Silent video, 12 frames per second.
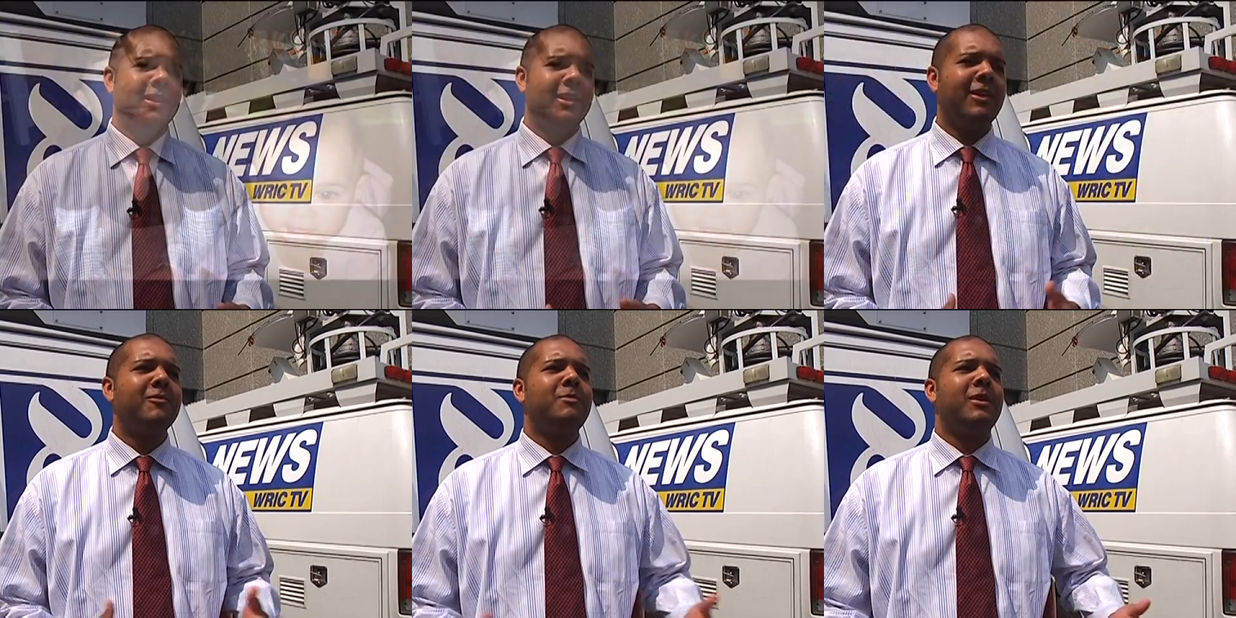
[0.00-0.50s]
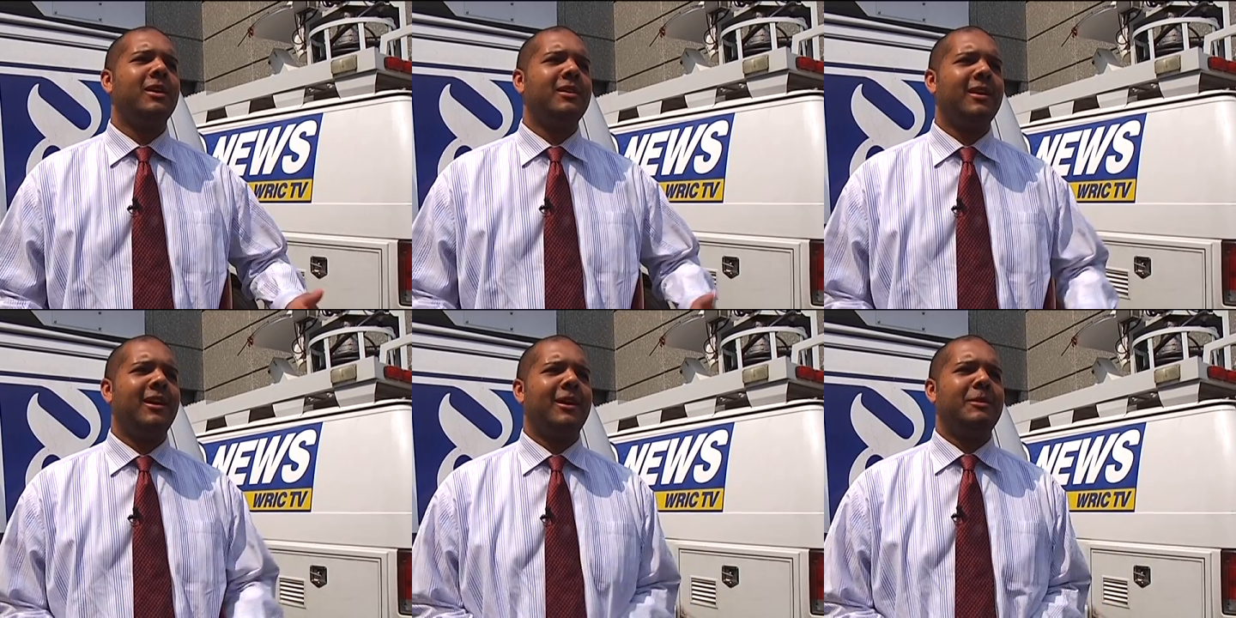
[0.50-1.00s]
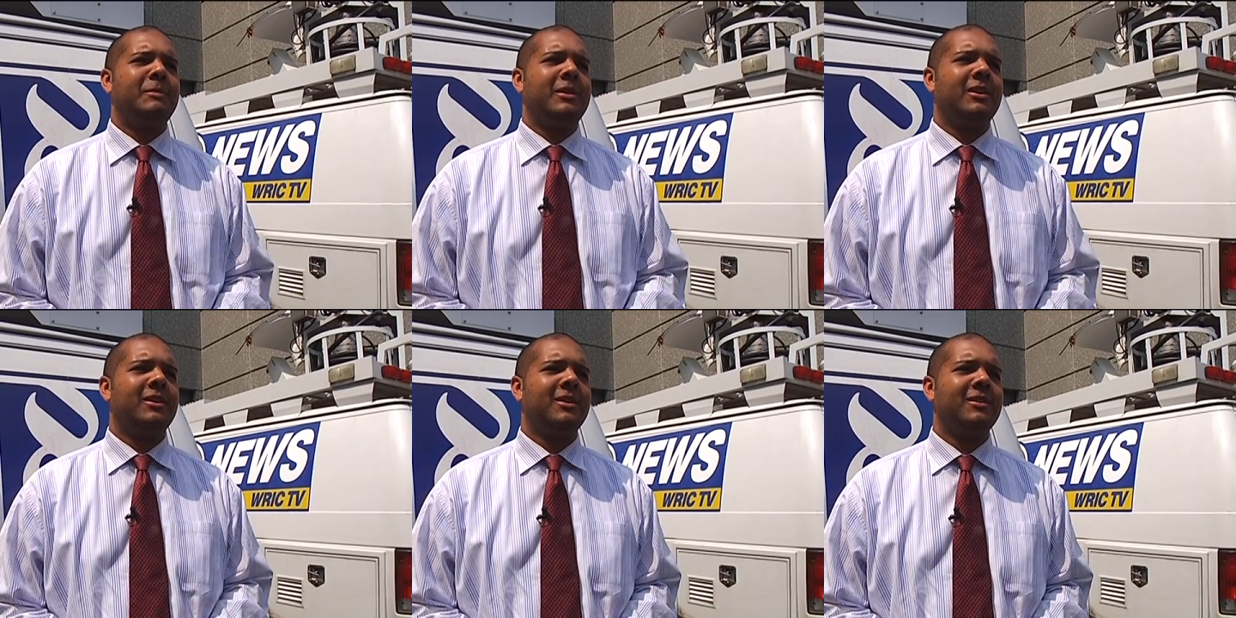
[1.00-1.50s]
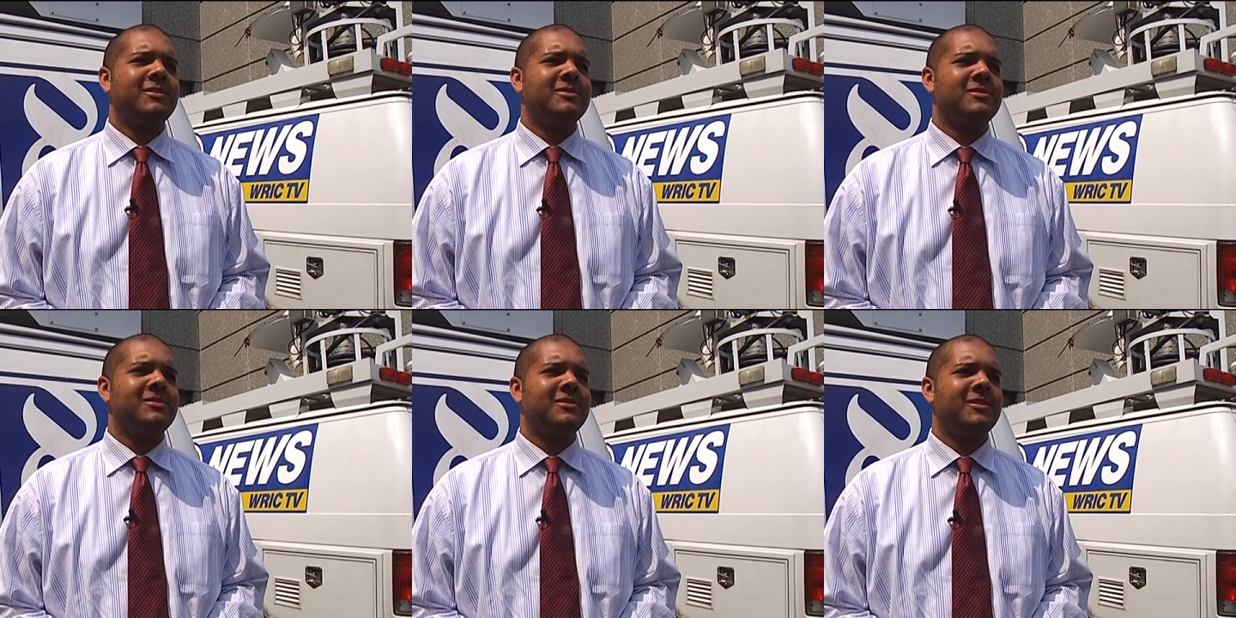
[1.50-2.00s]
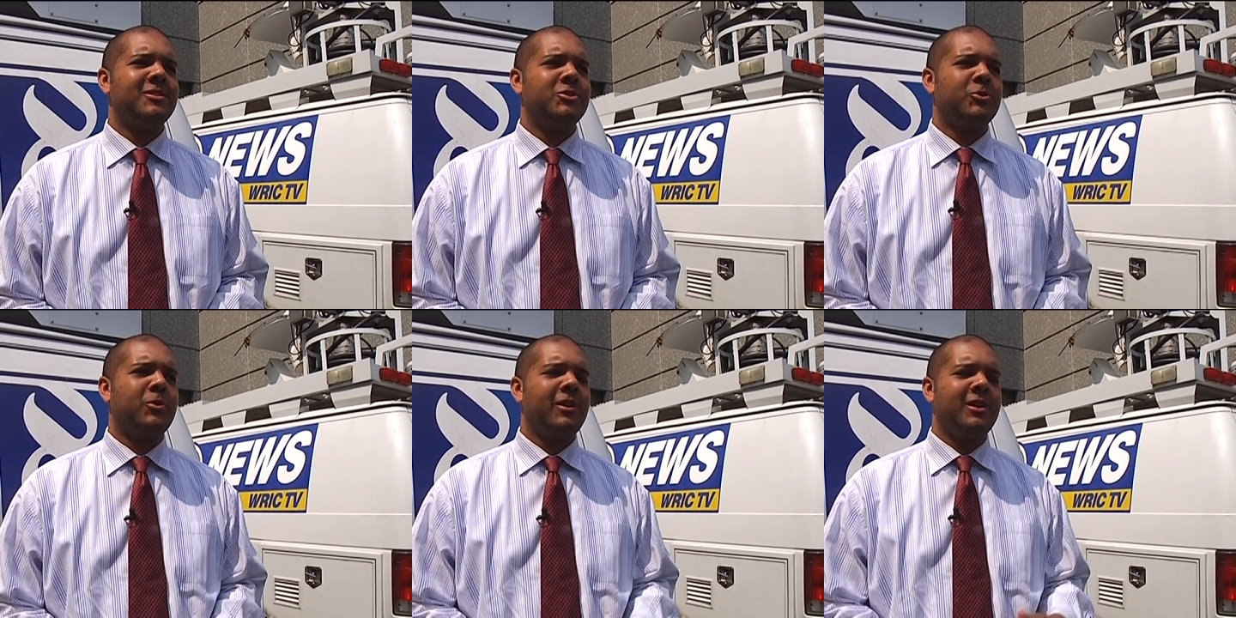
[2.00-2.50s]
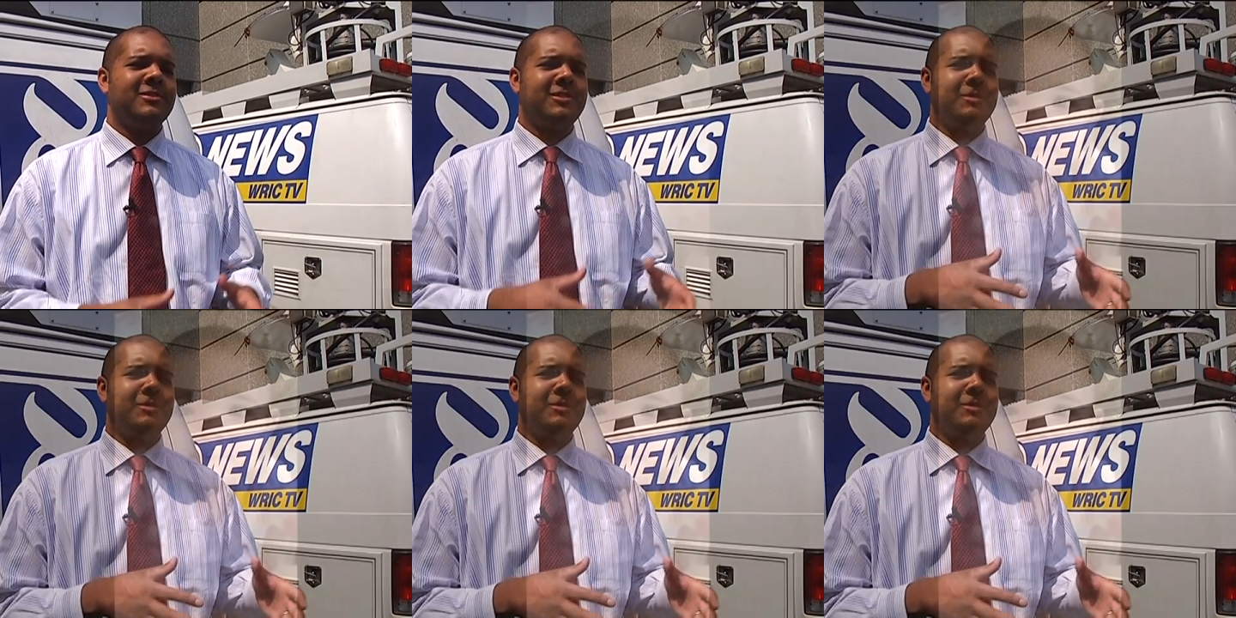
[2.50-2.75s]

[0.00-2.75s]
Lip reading: love being a dad because the joy I see